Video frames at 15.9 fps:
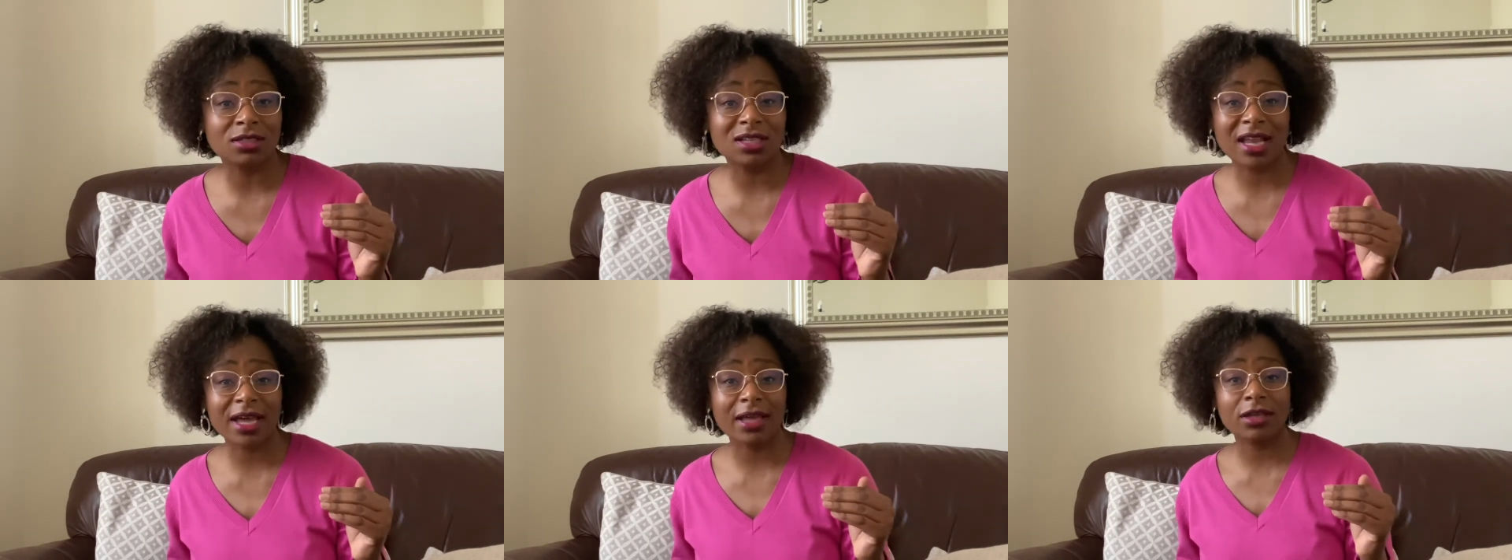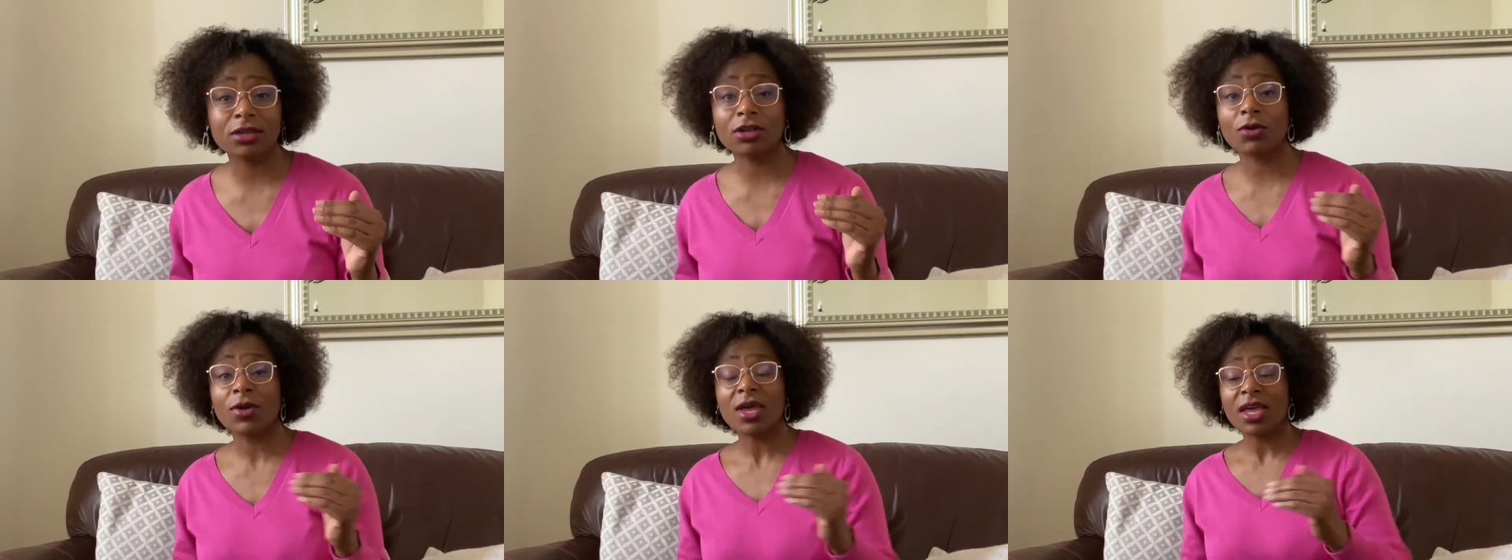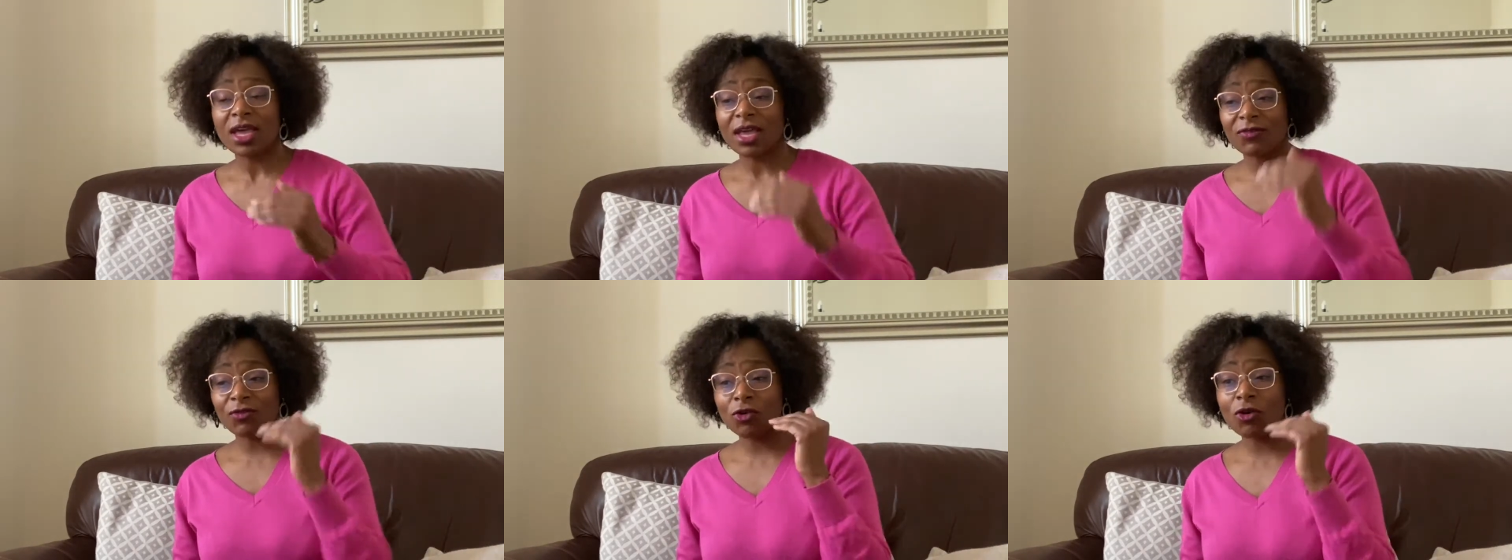Like, you know,
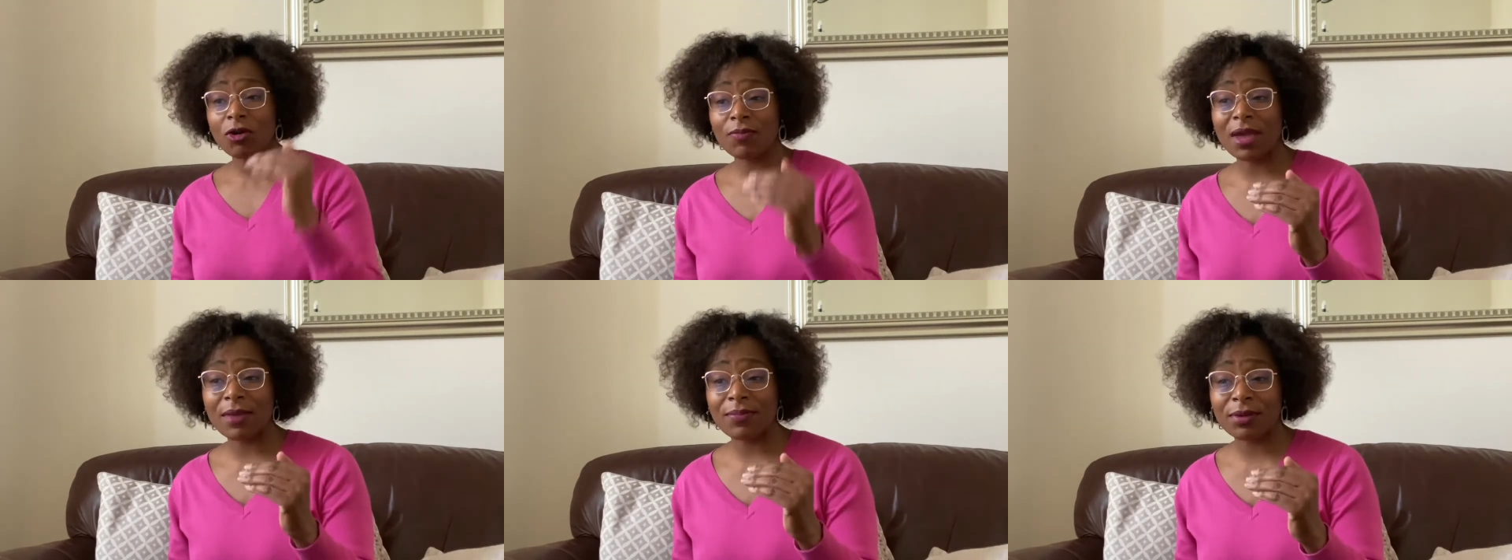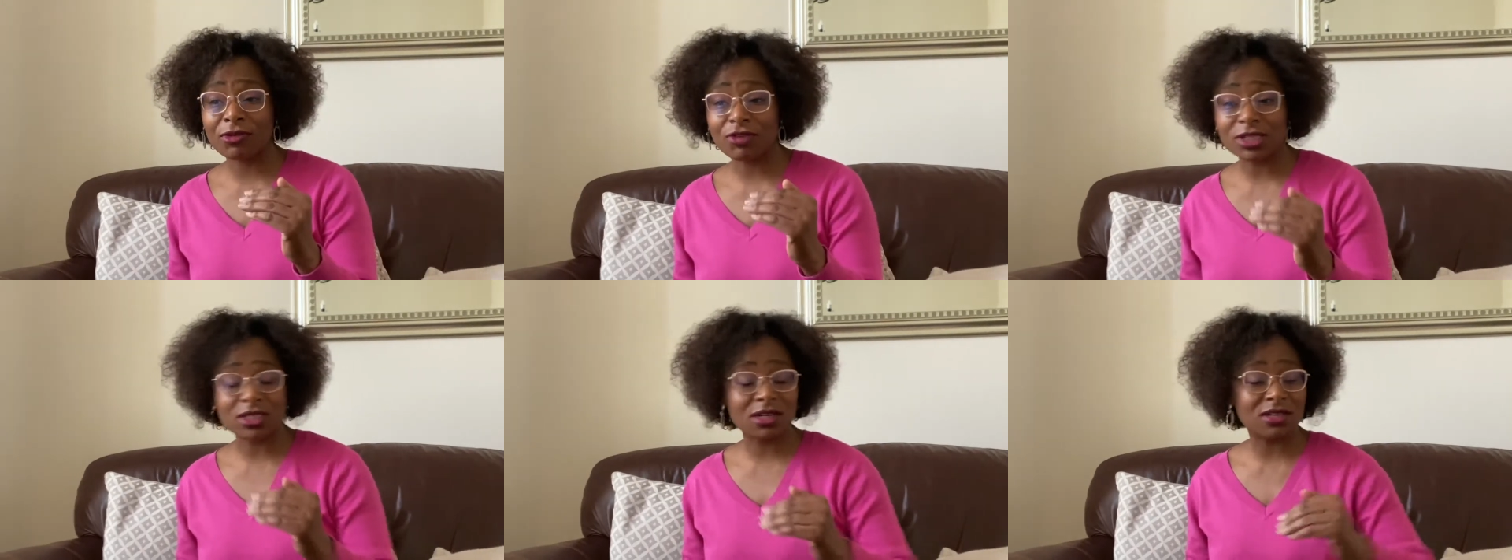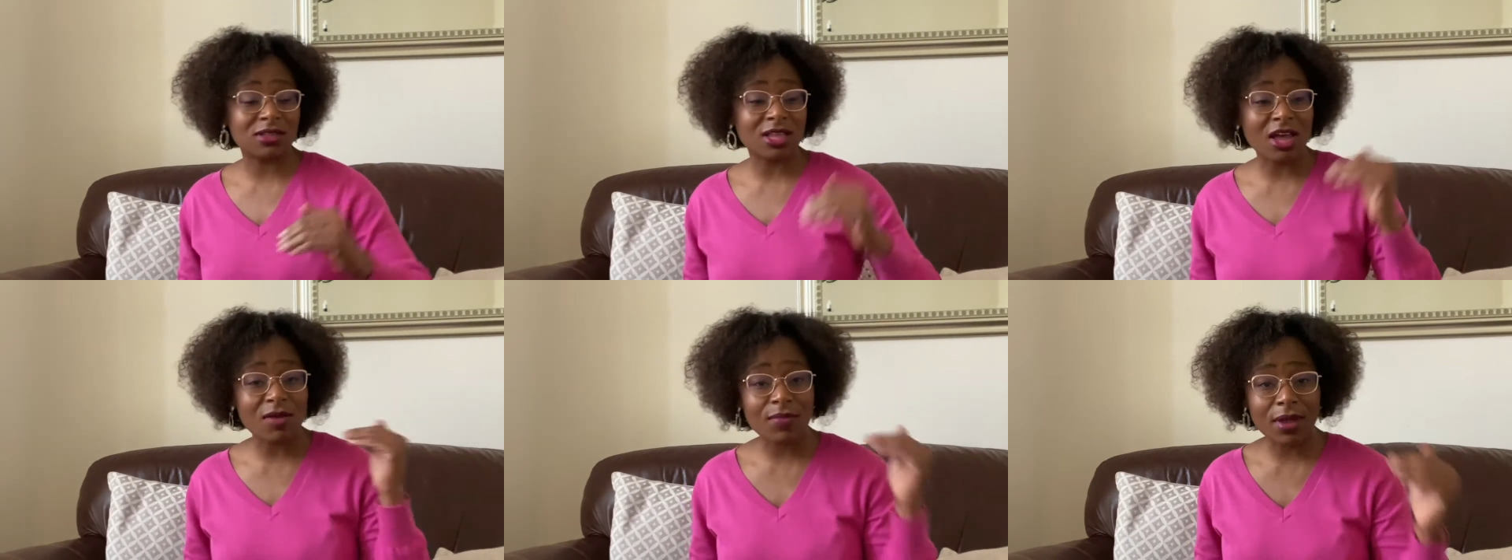if you're a baby Christian and
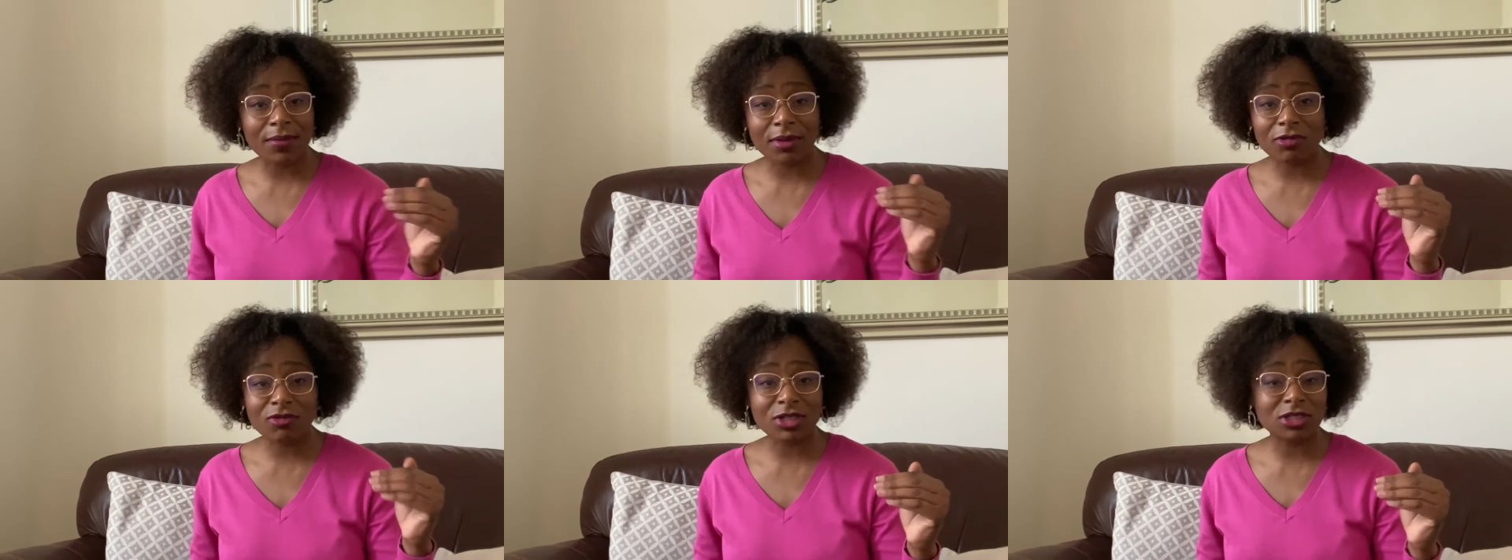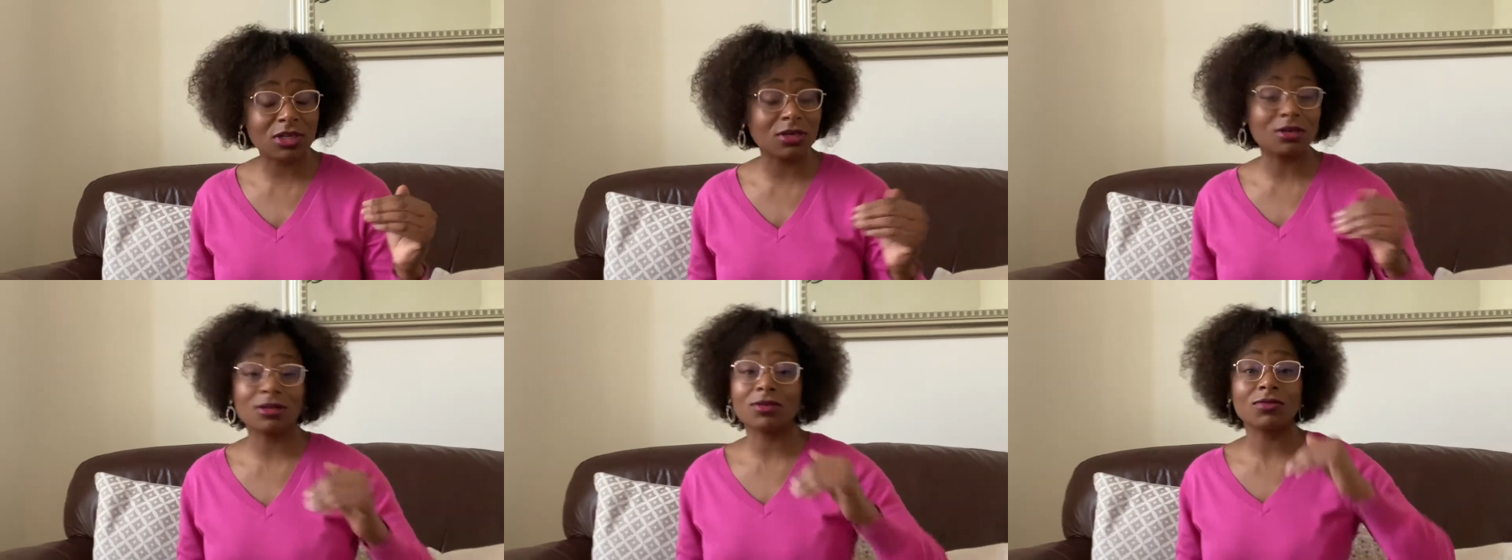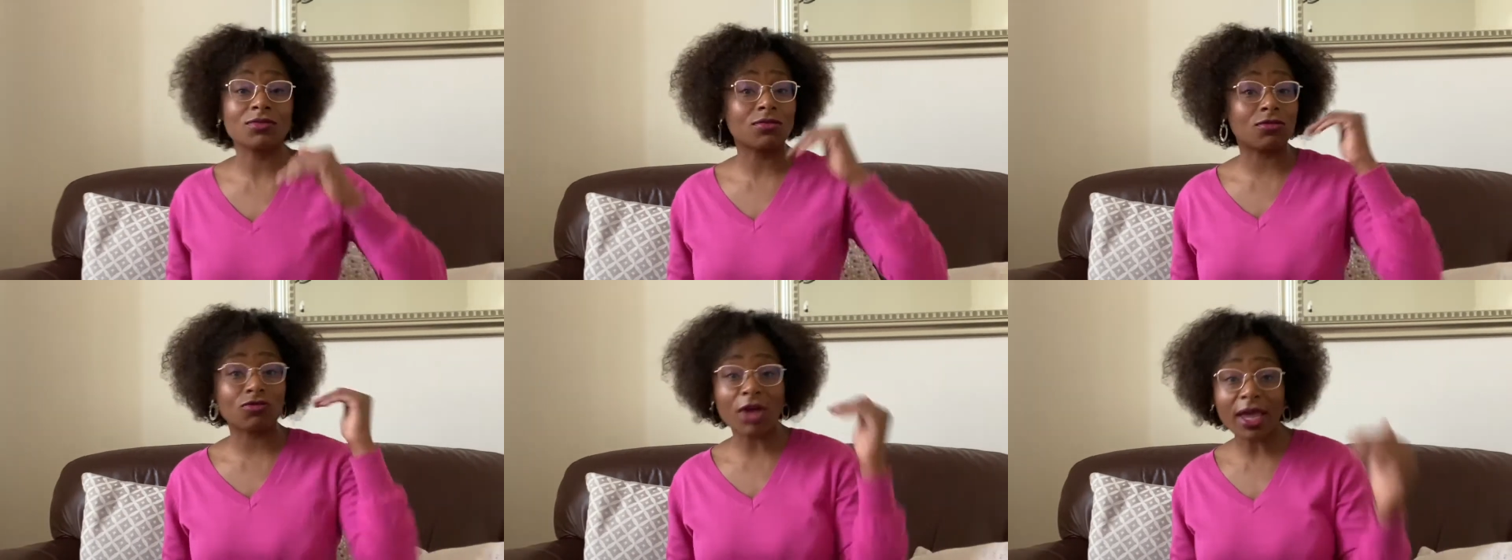they're a baby Christian,
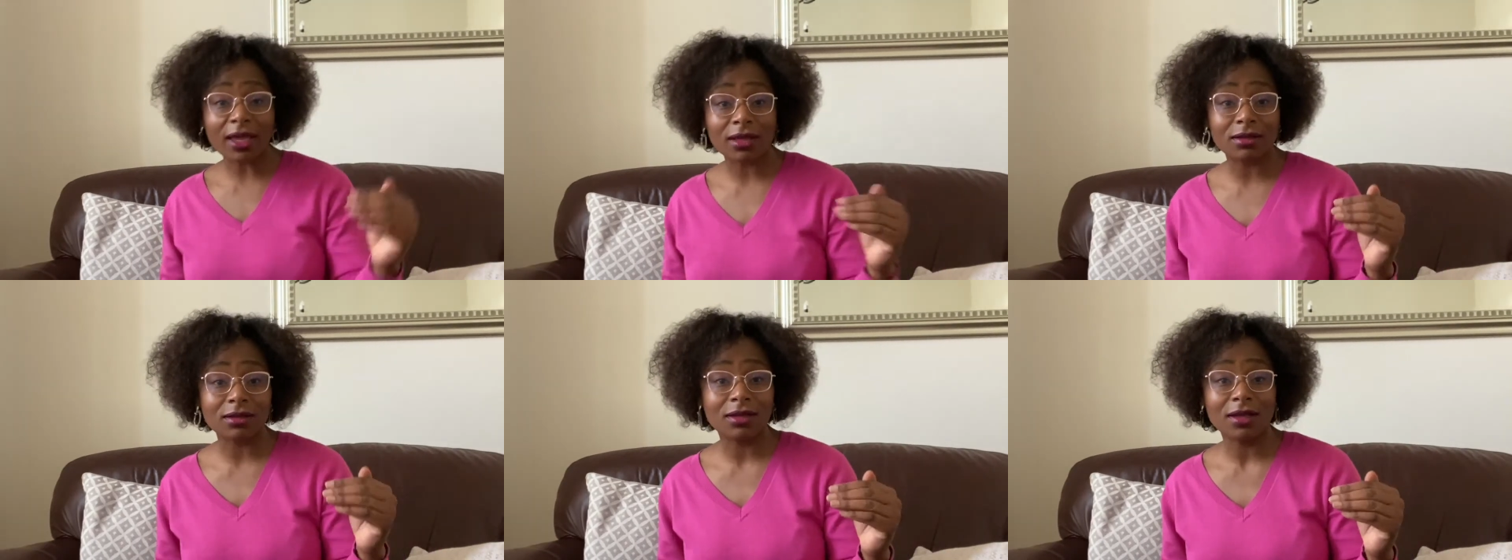great.